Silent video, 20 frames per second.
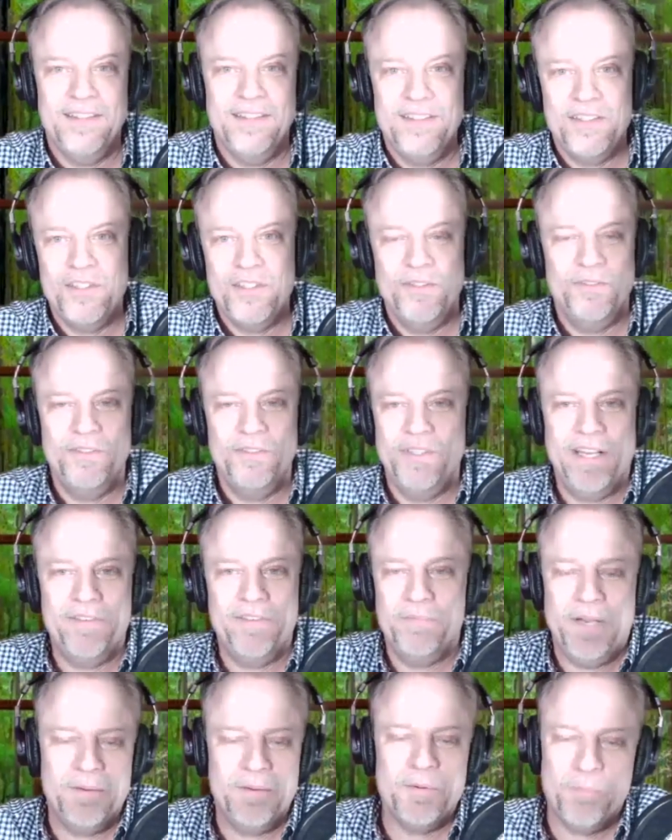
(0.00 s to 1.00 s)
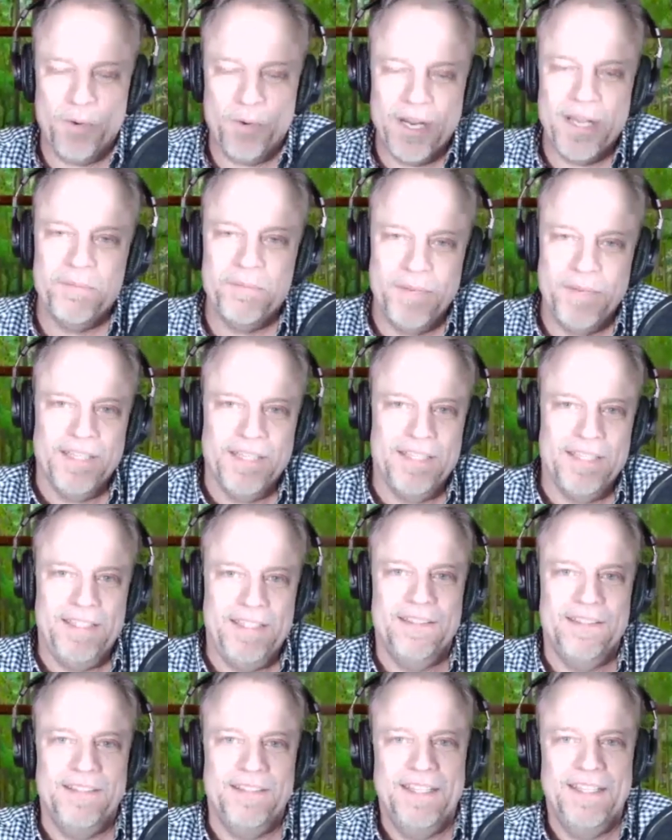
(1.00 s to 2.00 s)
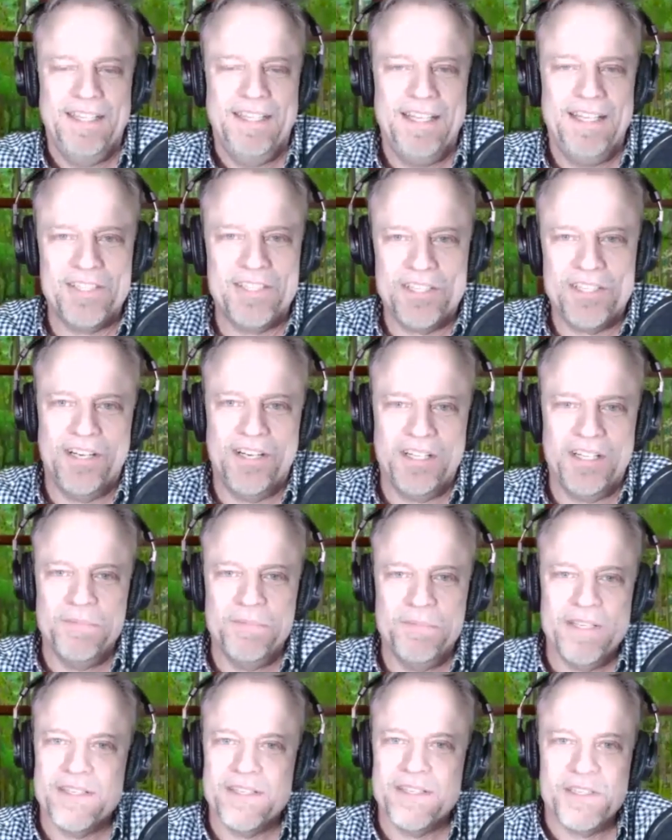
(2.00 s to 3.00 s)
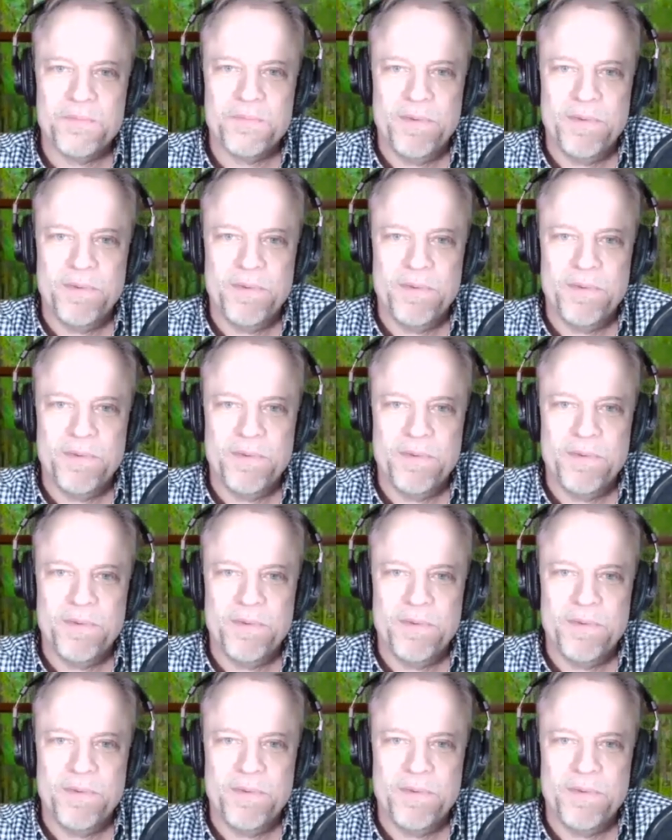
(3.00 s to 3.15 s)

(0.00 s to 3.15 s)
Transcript: that you, you have in mind, primarily in, in starting a business.